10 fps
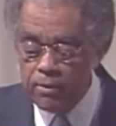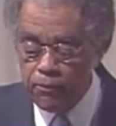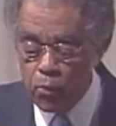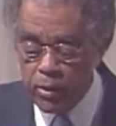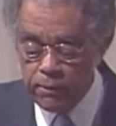and the
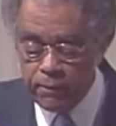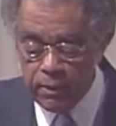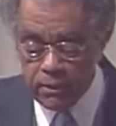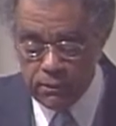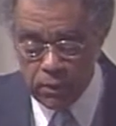
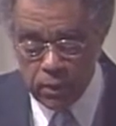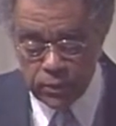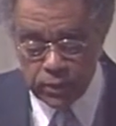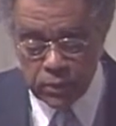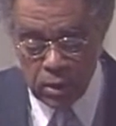45th
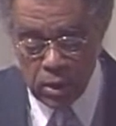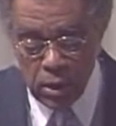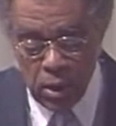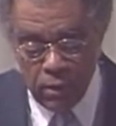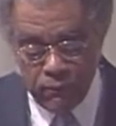verse,
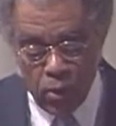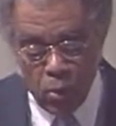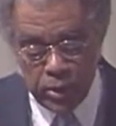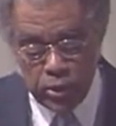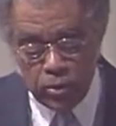"For
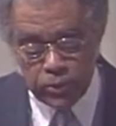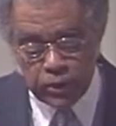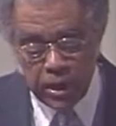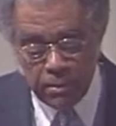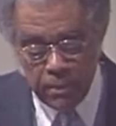when you
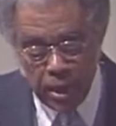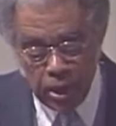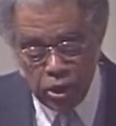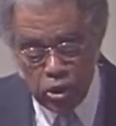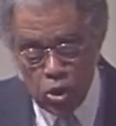see
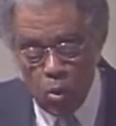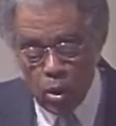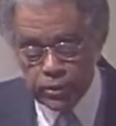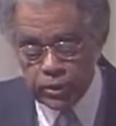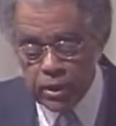me, you
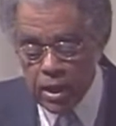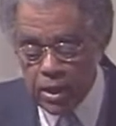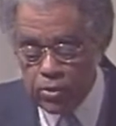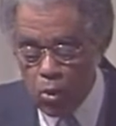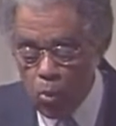are
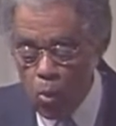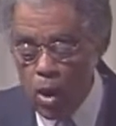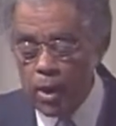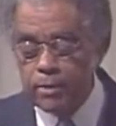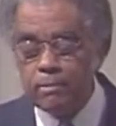seeing the
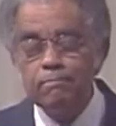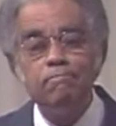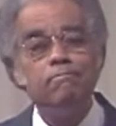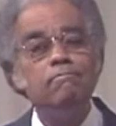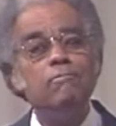one
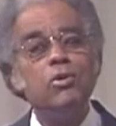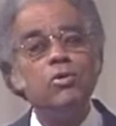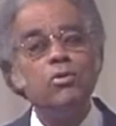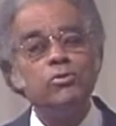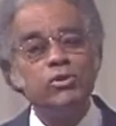
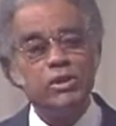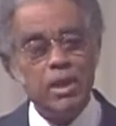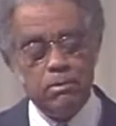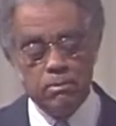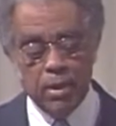who
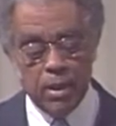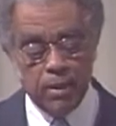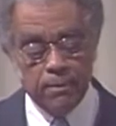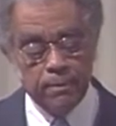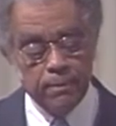sent
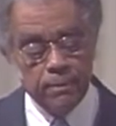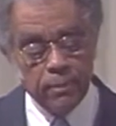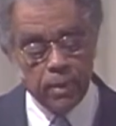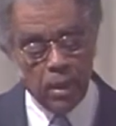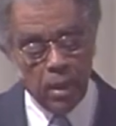me."
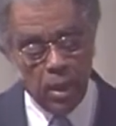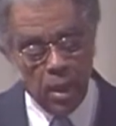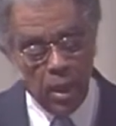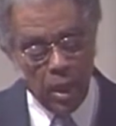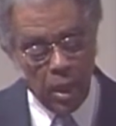
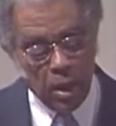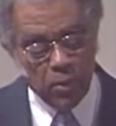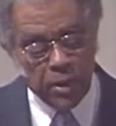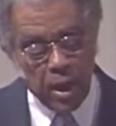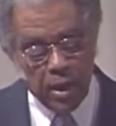And
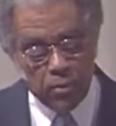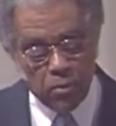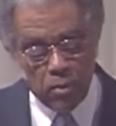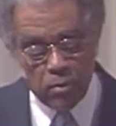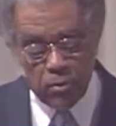when I
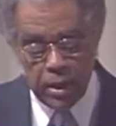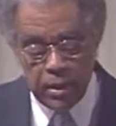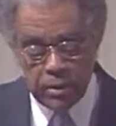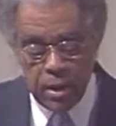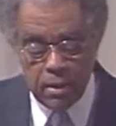
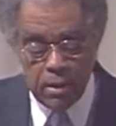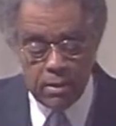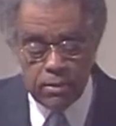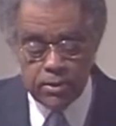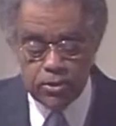read
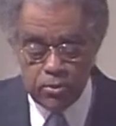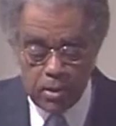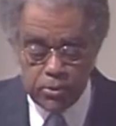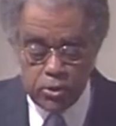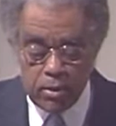this
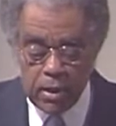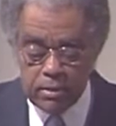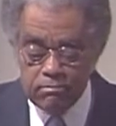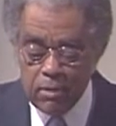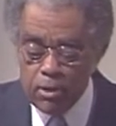scripture,
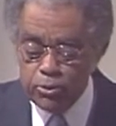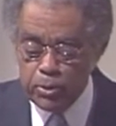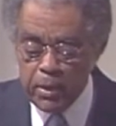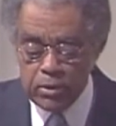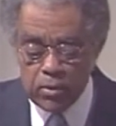it
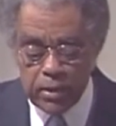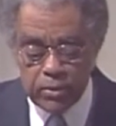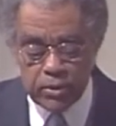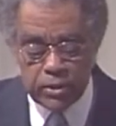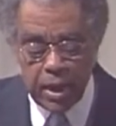helps me to
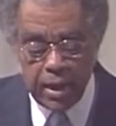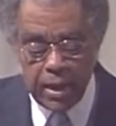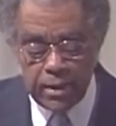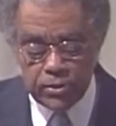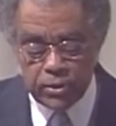
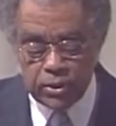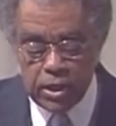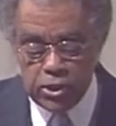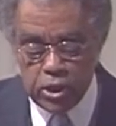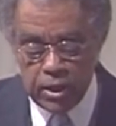understand and to
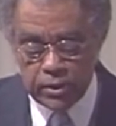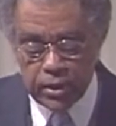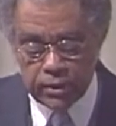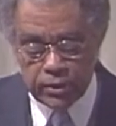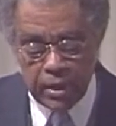see
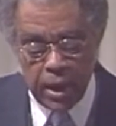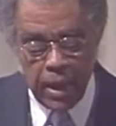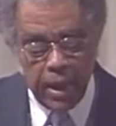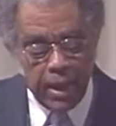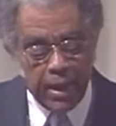Jesus
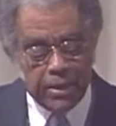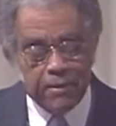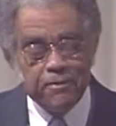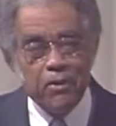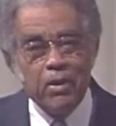in
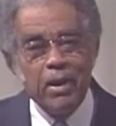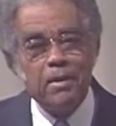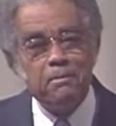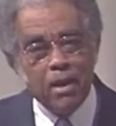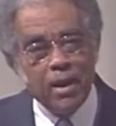a
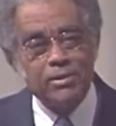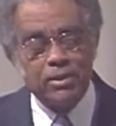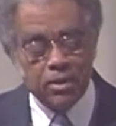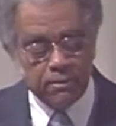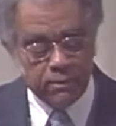very
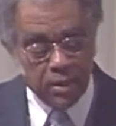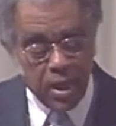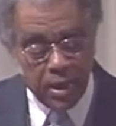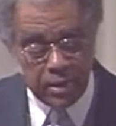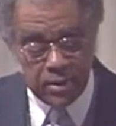positive
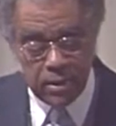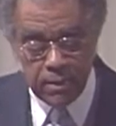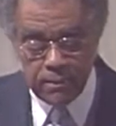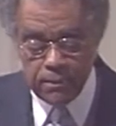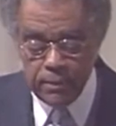light.
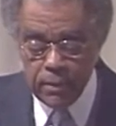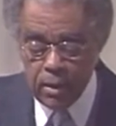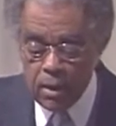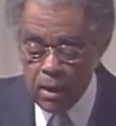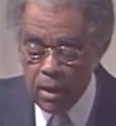
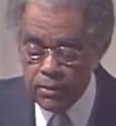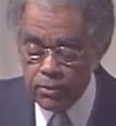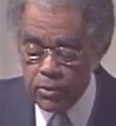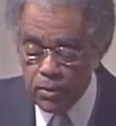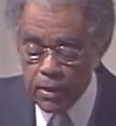And
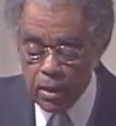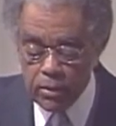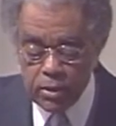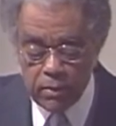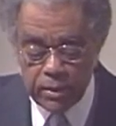the two
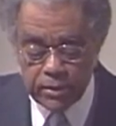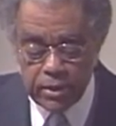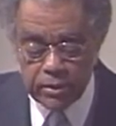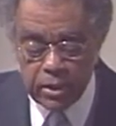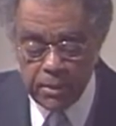
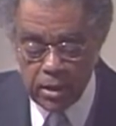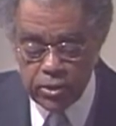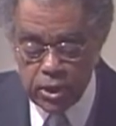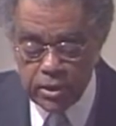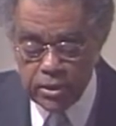characteristics
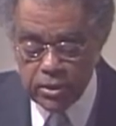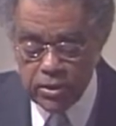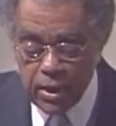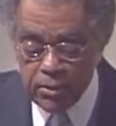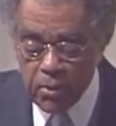about
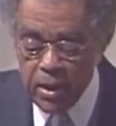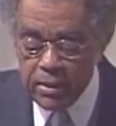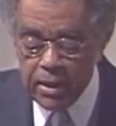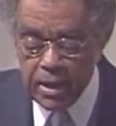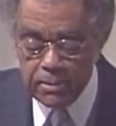Jesus that
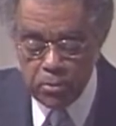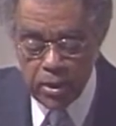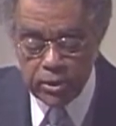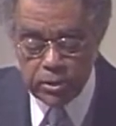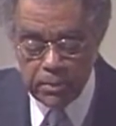greatly
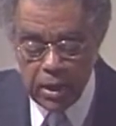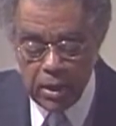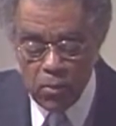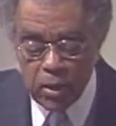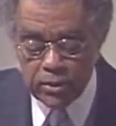impressed
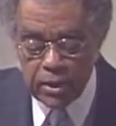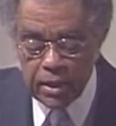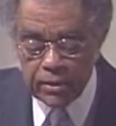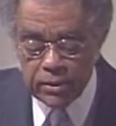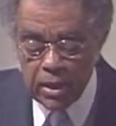me was
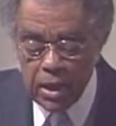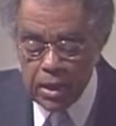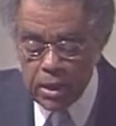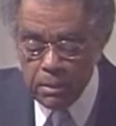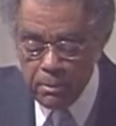his
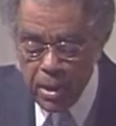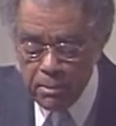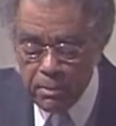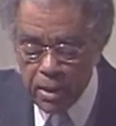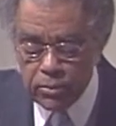
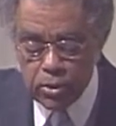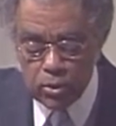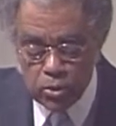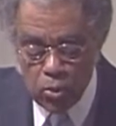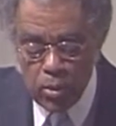commitment
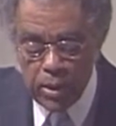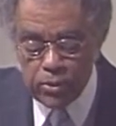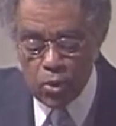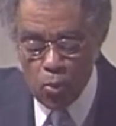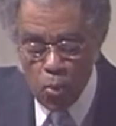to
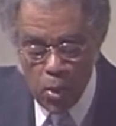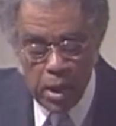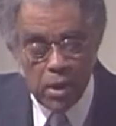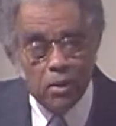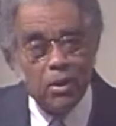doing the
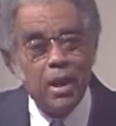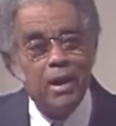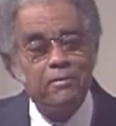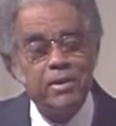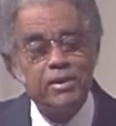will
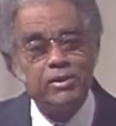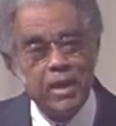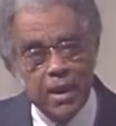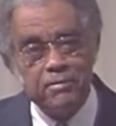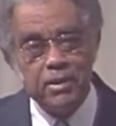of
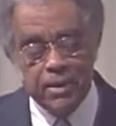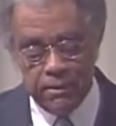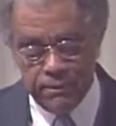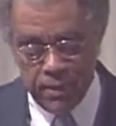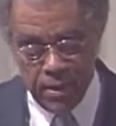his
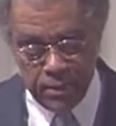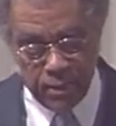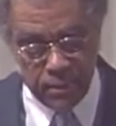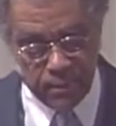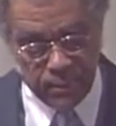heavenly
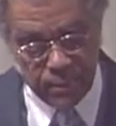Father,